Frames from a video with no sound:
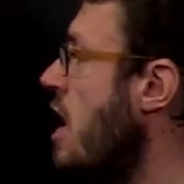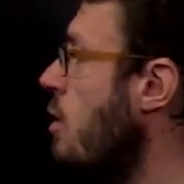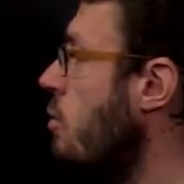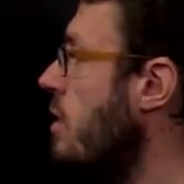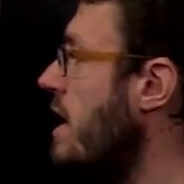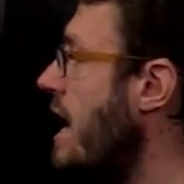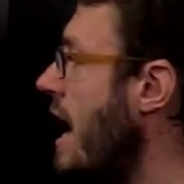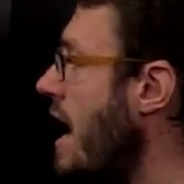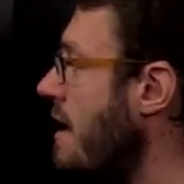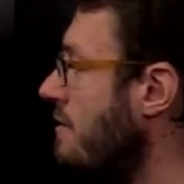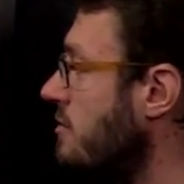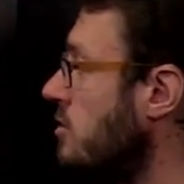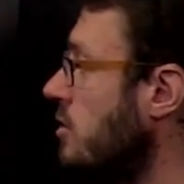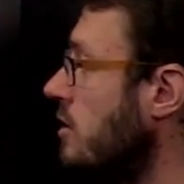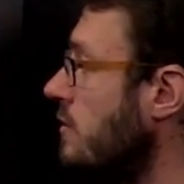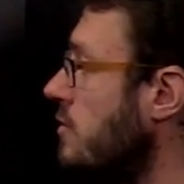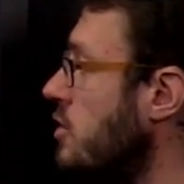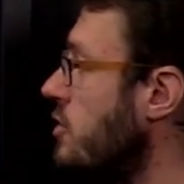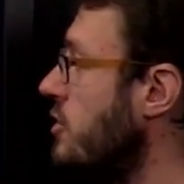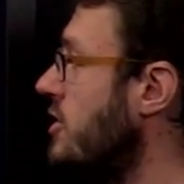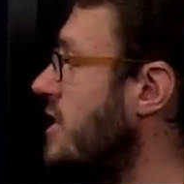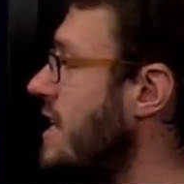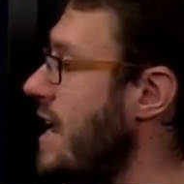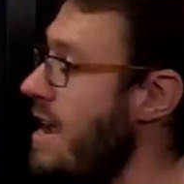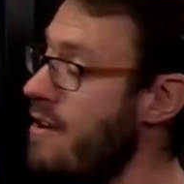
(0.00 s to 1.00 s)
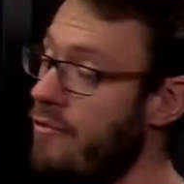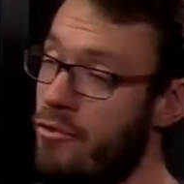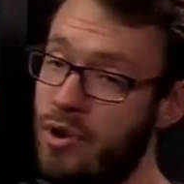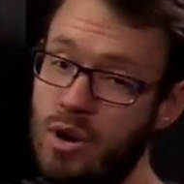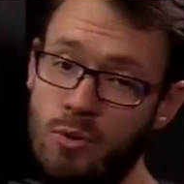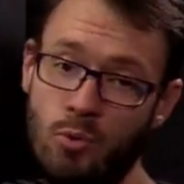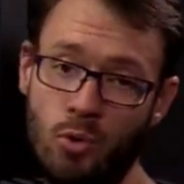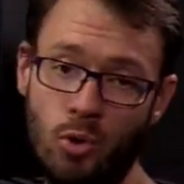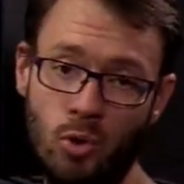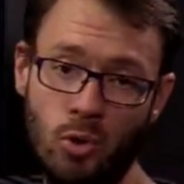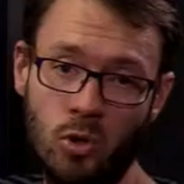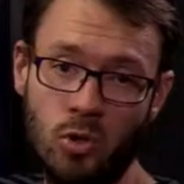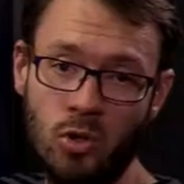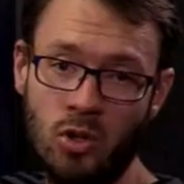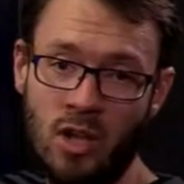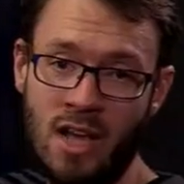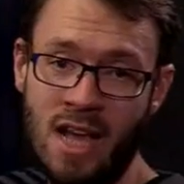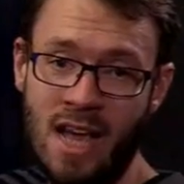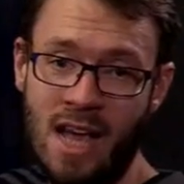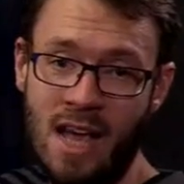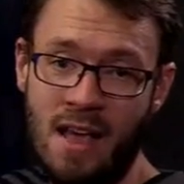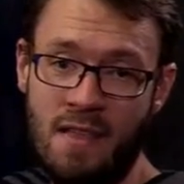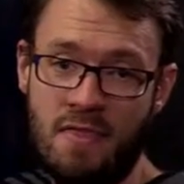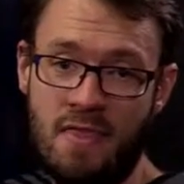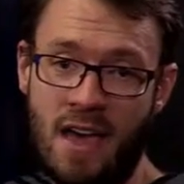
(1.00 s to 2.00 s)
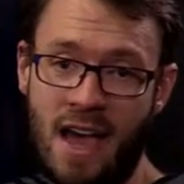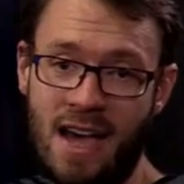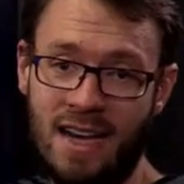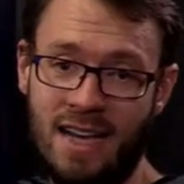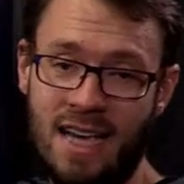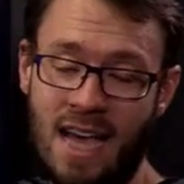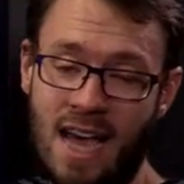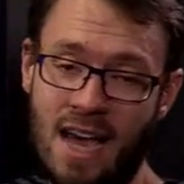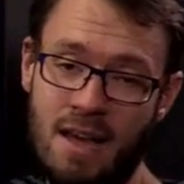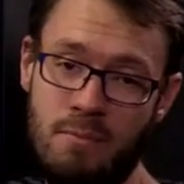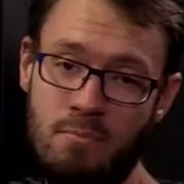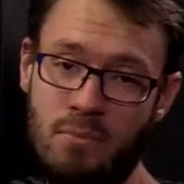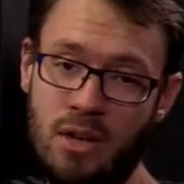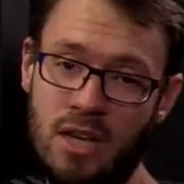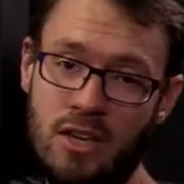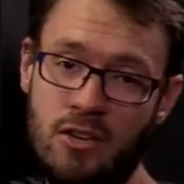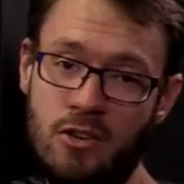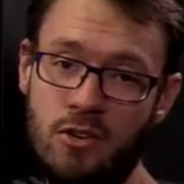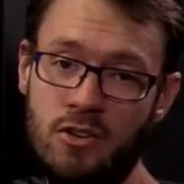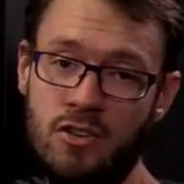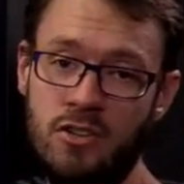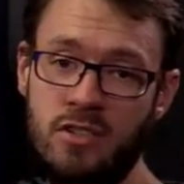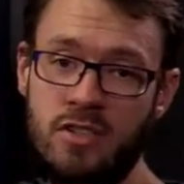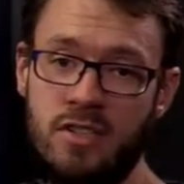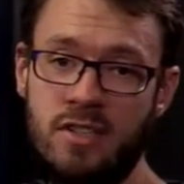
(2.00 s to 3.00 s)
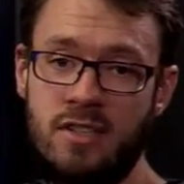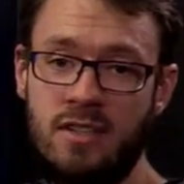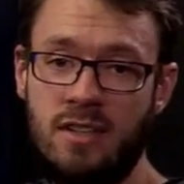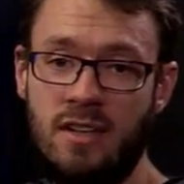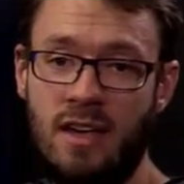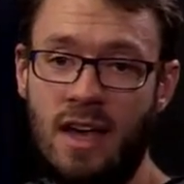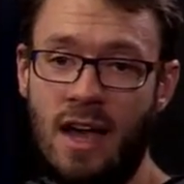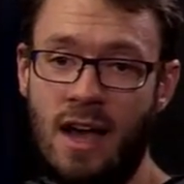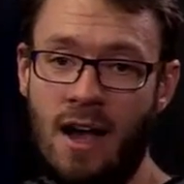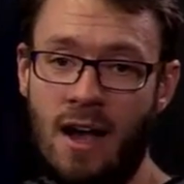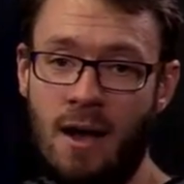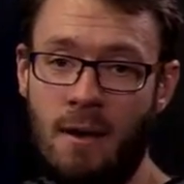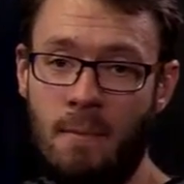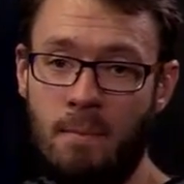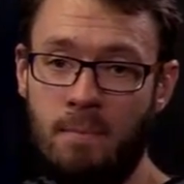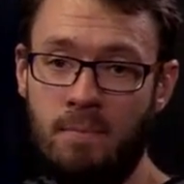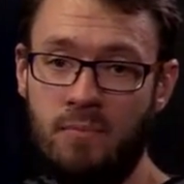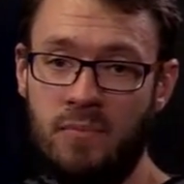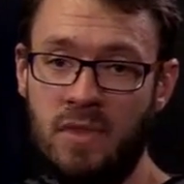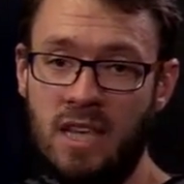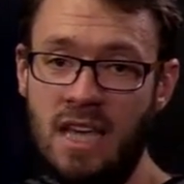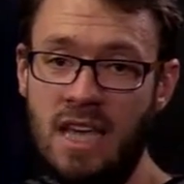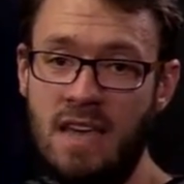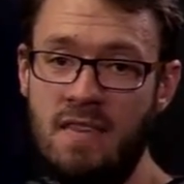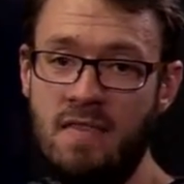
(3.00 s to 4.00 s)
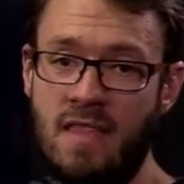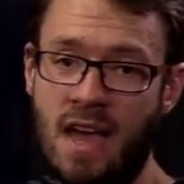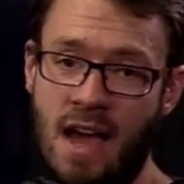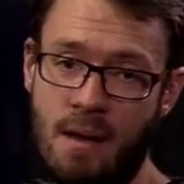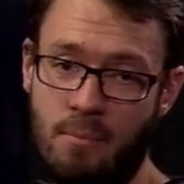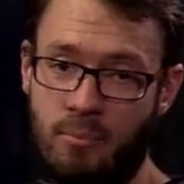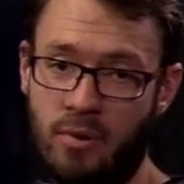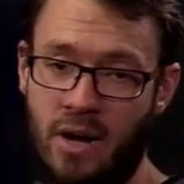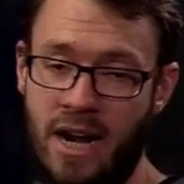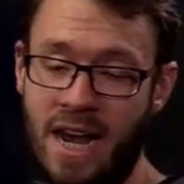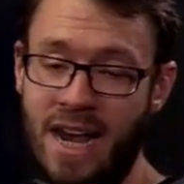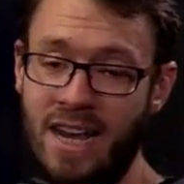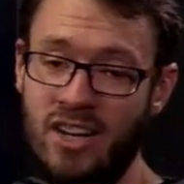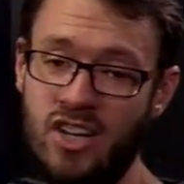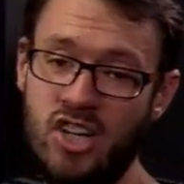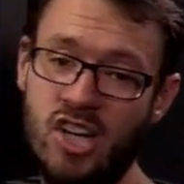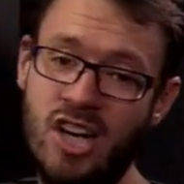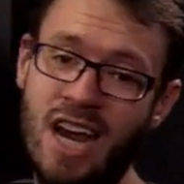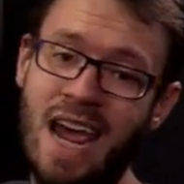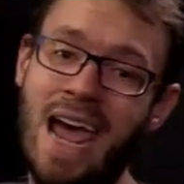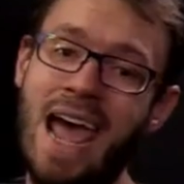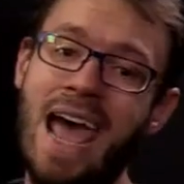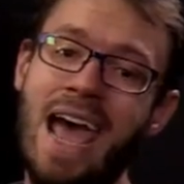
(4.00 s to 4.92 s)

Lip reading: we have to have used every rule that can be used in that branch,